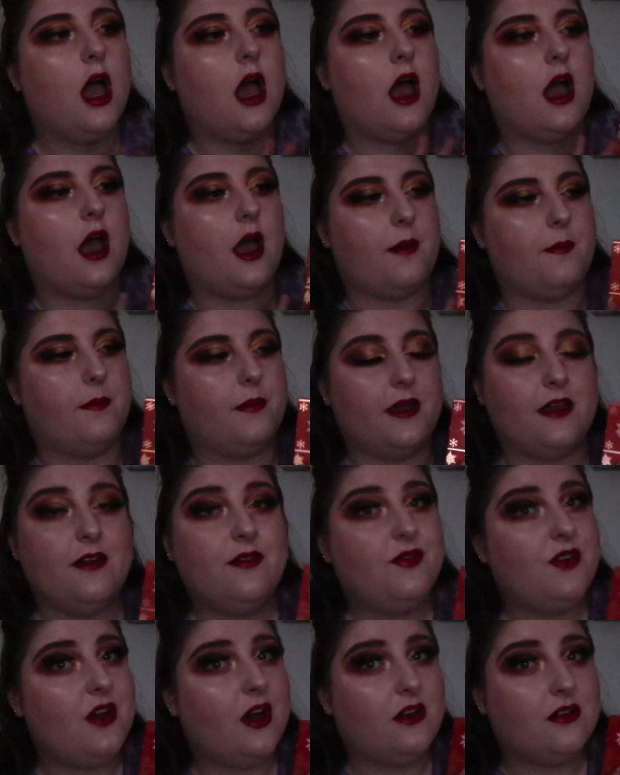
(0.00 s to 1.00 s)
but
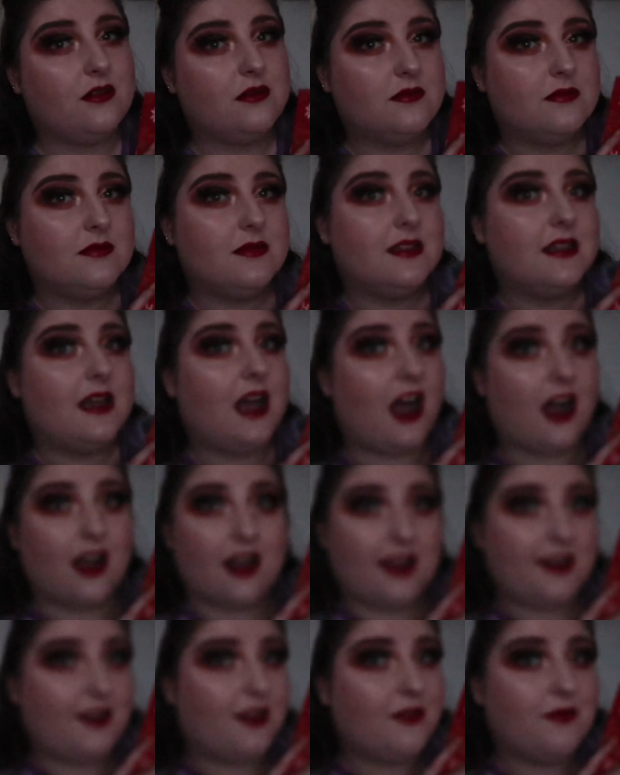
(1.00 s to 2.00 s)
if not,
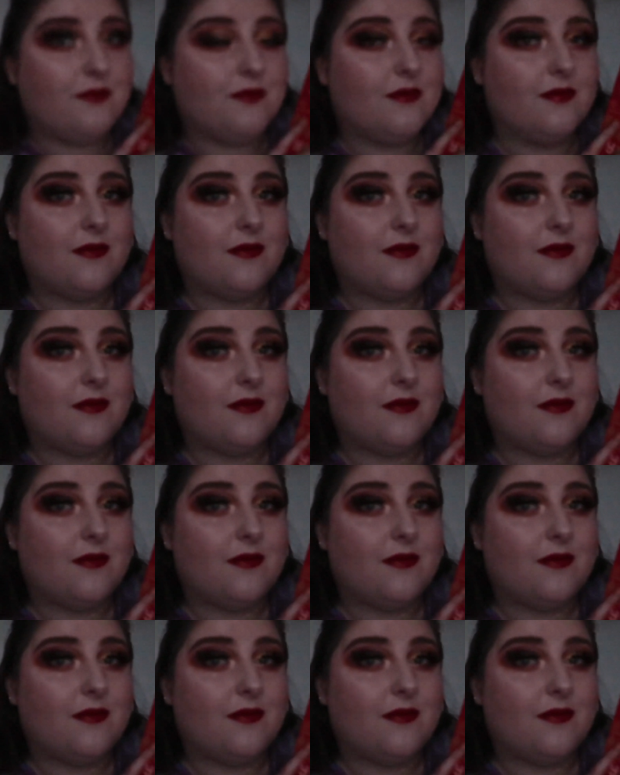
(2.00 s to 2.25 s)
I don't